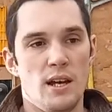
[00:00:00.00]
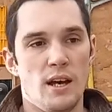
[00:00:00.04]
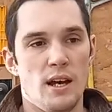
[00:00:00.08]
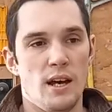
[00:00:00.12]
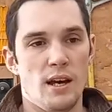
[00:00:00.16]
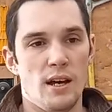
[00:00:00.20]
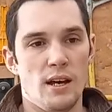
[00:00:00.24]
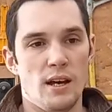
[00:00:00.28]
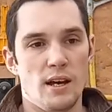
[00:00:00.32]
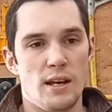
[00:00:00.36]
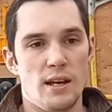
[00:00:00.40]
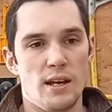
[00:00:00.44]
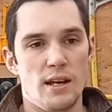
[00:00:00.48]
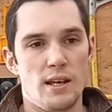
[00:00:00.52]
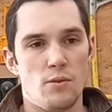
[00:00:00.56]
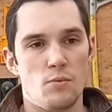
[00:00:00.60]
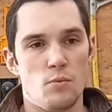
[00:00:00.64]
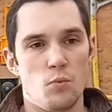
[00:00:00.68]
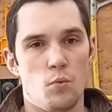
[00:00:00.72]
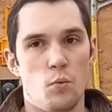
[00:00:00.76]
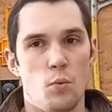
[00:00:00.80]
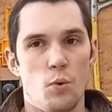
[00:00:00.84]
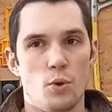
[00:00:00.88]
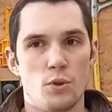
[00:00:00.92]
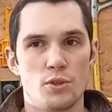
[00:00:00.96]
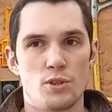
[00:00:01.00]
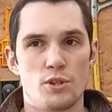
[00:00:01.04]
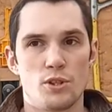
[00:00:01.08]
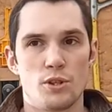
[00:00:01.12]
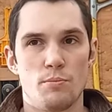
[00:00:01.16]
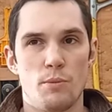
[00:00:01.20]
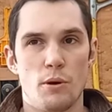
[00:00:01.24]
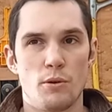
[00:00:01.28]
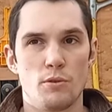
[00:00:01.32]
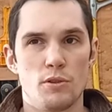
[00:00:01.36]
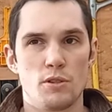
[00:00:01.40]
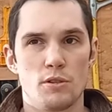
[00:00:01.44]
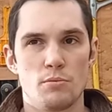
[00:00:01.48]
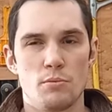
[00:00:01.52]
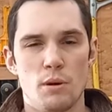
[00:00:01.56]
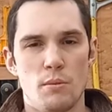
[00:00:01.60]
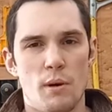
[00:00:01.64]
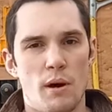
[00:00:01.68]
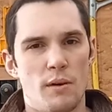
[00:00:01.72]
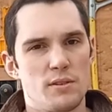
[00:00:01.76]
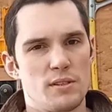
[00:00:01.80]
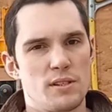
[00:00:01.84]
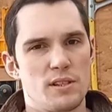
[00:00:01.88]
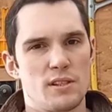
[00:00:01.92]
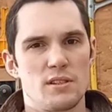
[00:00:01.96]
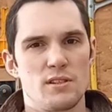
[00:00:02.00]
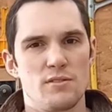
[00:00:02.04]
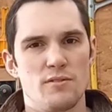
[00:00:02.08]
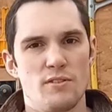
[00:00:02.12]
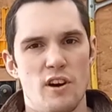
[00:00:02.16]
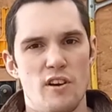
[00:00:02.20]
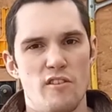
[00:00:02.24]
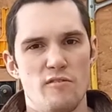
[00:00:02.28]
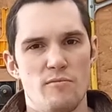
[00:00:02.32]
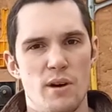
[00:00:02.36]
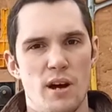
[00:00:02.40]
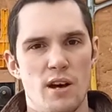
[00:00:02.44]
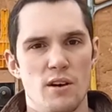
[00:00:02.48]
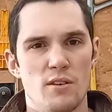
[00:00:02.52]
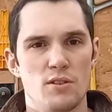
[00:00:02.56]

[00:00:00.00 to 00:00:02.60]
It was supposed to be about £65,